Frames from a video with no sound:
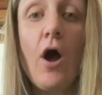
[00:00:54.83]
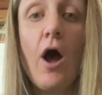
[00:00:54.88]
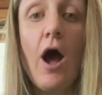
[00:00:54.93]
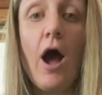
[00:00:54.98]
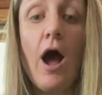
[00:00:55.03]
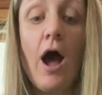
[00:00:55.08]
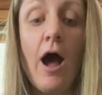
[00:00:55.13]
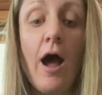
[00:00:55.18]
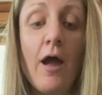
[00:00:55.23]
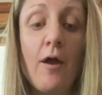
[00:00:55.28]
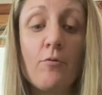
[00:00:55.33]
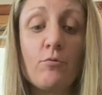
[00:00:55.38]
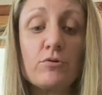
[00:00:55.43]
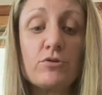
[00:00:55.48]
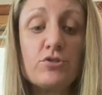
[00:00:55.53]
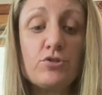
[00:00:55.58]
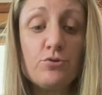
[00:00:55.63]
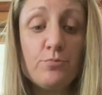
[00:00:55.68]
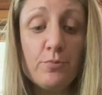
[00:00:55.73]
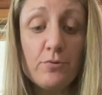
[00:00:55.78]
I was
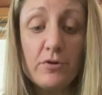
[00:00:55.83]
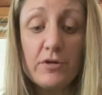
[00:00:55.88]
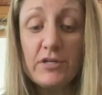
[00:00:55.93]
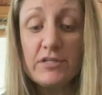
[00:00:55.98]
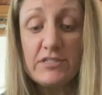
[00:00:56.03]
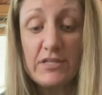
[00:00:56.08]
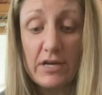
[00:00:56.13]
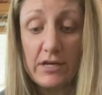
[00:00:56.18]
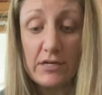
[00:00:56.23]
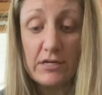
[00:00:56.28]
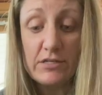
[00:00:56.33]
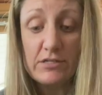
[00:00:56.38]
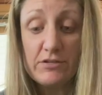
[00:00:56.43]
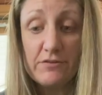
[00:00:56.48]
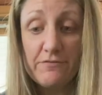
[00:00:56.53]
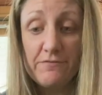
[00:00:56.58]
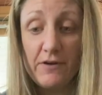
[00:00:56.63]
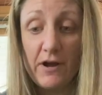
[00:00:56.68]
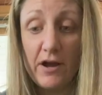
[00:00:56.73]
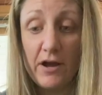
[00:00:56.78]
super excited to
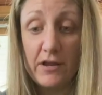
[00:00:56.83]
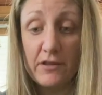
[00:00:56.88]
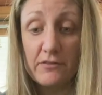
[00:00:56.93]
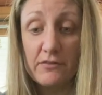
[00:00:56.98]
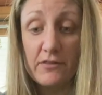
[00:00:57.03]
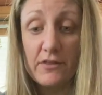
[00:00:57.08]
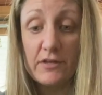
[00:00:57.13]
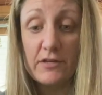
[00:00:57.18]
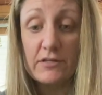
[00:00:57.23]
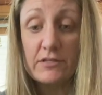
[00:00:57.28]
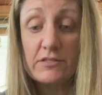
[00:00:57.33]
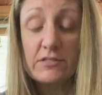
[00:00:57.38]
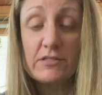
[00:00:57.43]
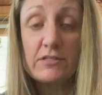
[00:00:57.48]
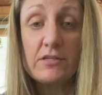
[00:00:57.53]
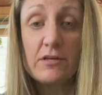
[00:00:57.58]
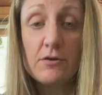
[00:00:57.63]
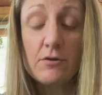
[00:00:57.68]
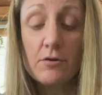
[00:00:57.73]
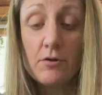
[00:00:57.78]
find
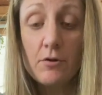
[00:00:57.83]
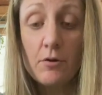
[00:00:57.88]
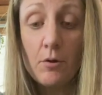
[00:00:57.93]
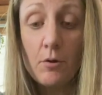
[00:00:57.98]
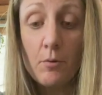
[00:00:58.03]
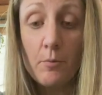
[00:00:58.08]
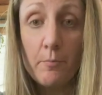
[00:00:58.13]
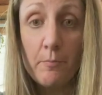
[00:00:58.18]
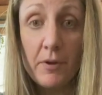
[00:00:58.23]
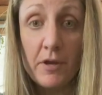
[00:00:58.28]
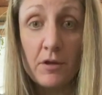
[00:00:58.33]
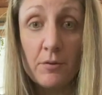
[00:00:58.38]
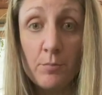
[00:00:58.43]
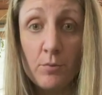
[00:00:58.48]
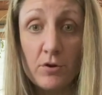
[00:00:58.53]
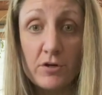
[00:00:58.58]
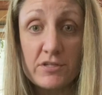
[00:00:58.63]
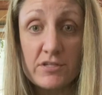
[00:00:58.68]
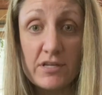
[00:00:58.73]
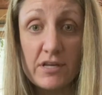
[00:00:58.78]
this Pink
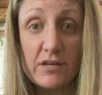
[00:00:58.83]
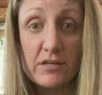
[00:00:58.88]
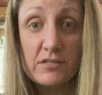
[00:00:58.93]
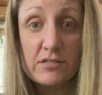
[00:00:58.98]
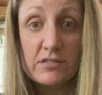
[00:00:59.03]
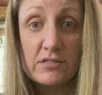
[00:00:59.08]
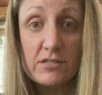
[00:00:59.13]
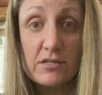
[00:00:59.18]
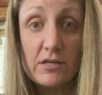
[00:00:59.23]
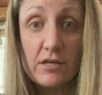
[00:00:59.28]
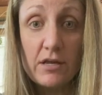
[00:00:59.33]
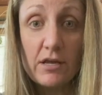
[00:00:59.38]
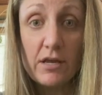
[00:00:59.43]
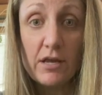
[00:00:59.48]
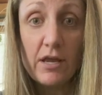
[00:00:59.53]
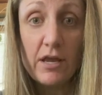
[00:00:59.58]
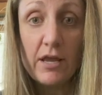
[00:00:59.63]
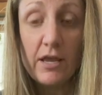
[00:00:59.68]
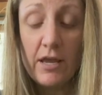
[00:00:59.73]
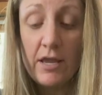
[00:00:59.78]
Princess.
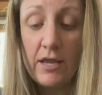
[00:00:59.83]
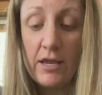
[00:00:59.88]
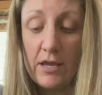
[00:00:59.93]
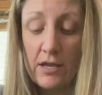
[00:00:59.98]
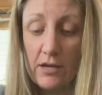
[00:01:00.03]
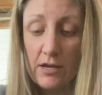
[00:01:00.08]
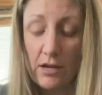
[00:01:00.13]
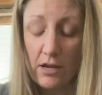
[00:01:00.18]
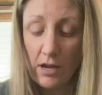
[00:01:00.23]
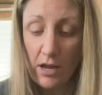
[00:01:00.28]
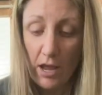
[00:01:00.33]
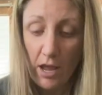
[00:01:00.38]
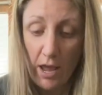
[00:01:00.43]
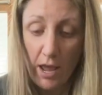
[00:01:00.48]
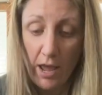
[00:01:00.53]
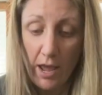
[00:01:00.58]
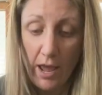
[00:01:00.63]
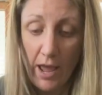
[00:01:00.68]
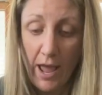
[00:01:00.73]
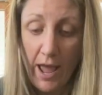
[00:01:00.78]
It
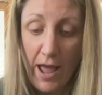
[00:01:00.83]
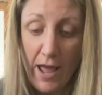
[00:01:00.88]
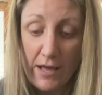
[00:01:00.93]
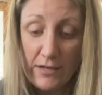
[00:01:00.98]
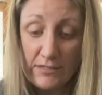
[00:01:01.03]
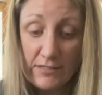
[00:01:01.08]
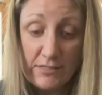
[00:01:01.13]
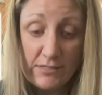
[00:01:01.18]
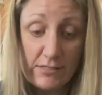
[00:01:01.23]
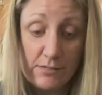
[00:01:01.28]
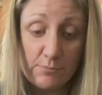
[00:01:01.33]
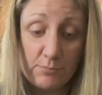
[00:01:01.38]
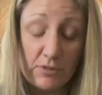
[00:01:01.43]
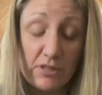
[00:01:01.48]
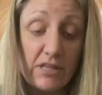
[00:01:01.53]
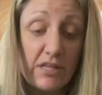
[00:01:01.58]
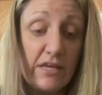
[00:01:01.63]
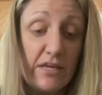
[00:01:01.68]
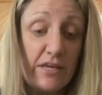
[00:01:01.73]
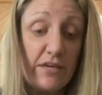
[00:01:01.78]
has
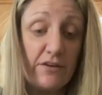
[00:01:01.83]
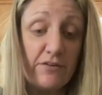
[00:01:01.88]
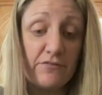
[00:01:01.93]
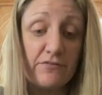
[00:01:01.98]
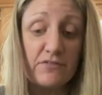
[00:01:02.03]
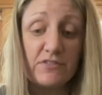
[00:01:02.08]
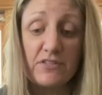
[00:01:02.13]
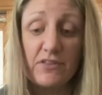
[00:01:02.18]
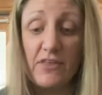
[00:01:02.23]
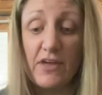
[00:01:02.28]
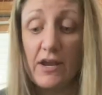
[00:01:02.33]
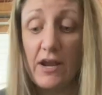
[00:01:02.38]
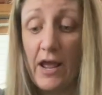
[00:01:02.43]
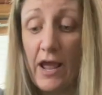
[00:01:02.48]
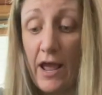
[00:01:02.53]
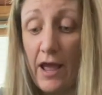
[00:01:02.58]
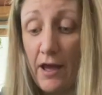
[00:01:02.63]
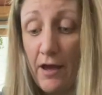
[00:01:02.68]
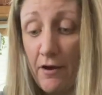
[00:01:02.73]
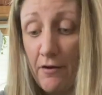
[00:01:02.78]
some leaves that
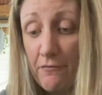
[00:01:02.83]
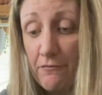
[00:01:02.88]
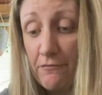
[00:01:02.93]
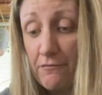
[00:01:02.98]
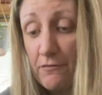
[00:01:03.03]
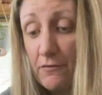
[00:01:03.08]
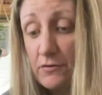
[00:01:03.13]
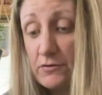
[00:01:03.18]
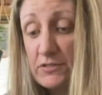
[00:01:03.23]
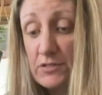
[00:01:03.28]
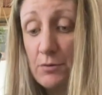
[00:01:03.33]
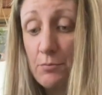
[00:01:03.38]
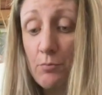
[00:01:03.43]
have some